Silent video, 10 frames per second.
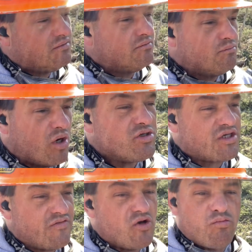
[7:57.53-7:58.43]
Most
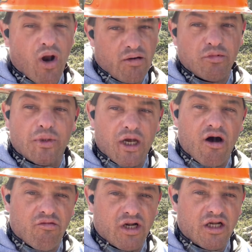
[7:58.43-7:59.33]
of you probably
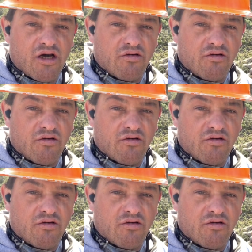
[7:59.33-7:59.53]
already know,